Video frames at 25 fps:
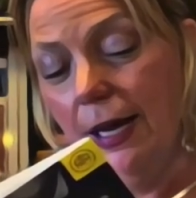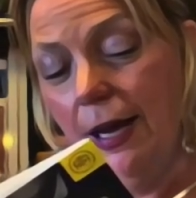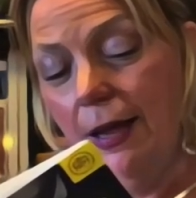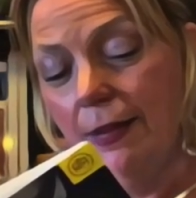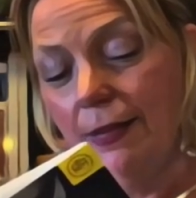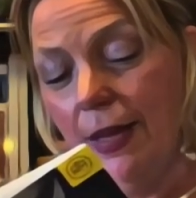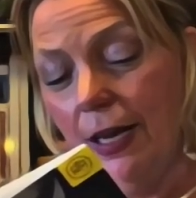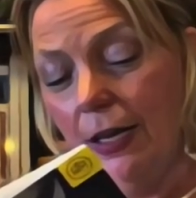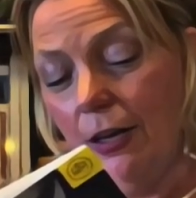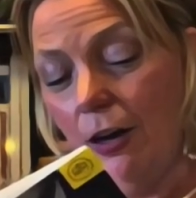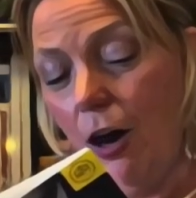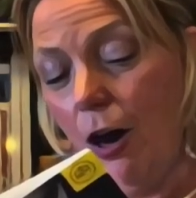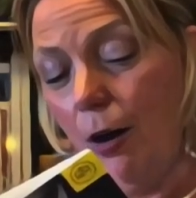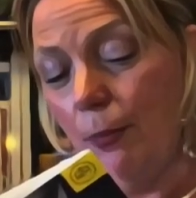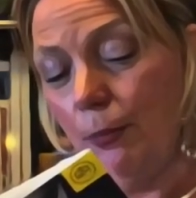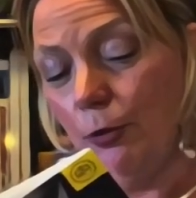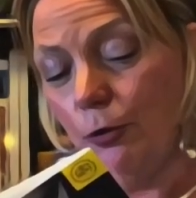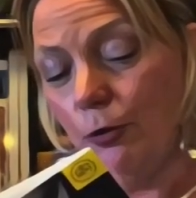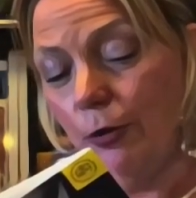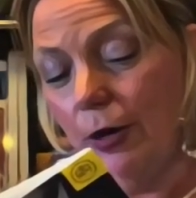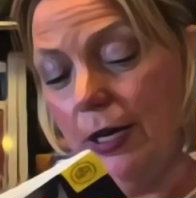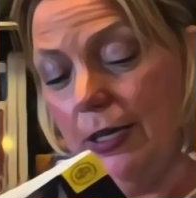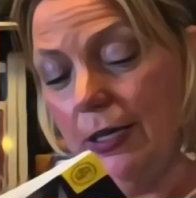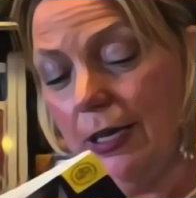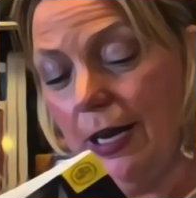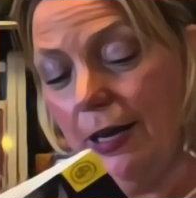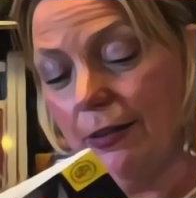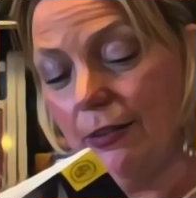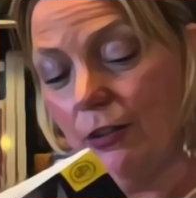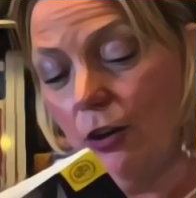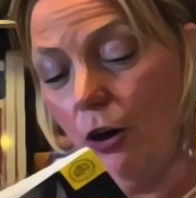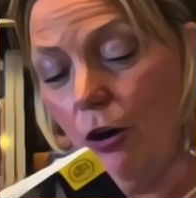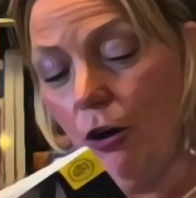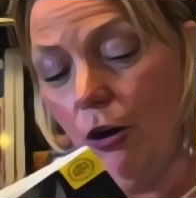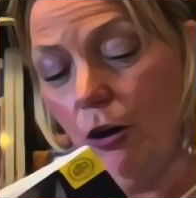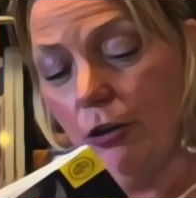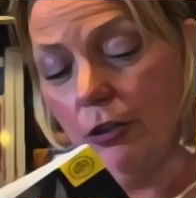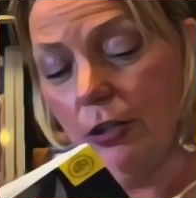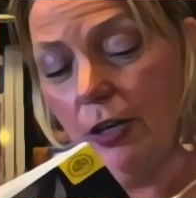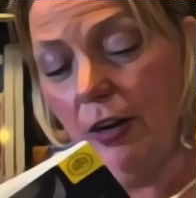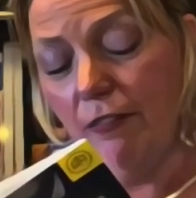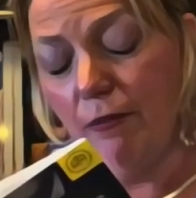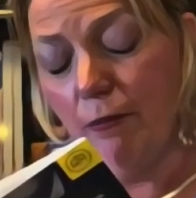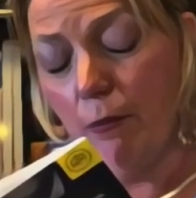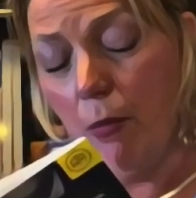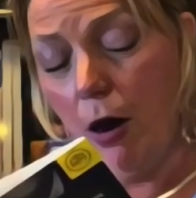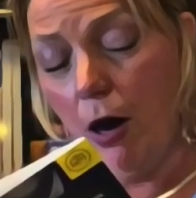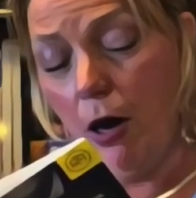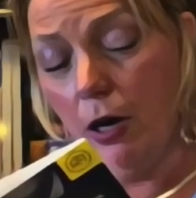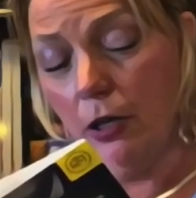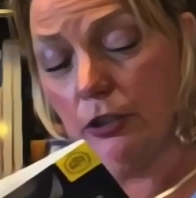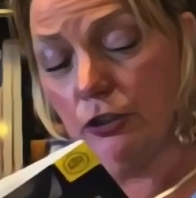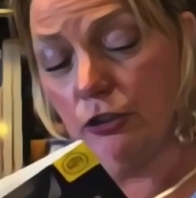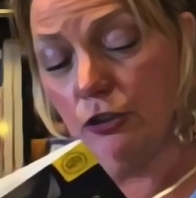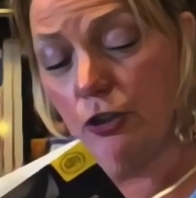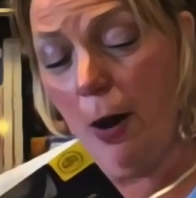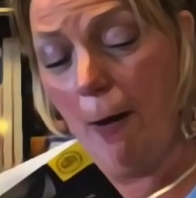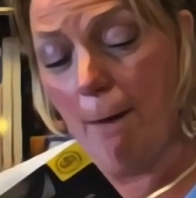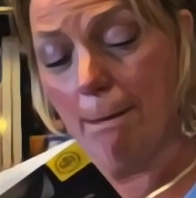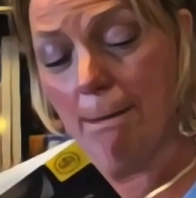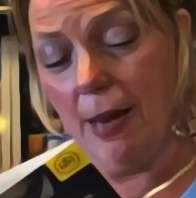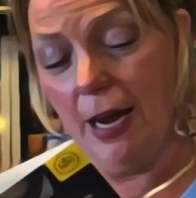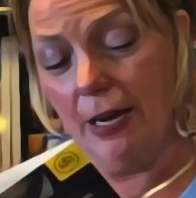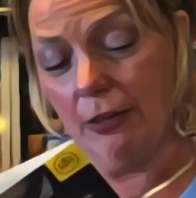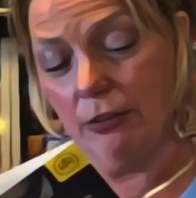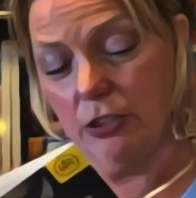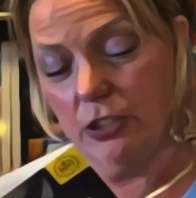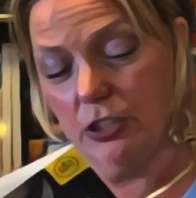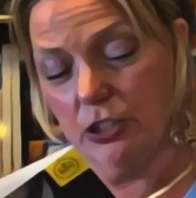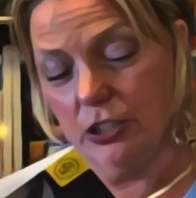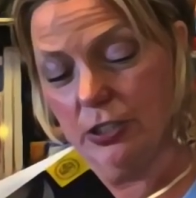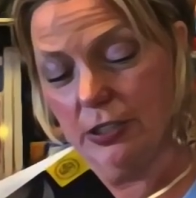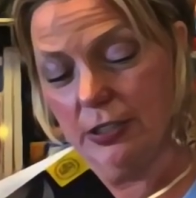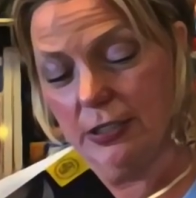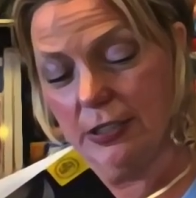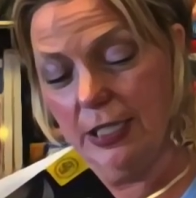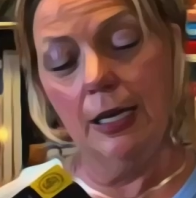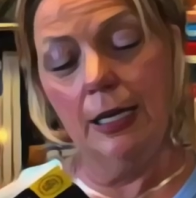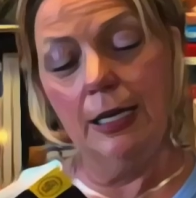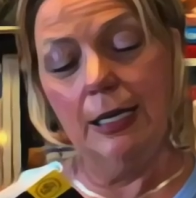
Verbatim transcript: that operate at the heart of modern marriages.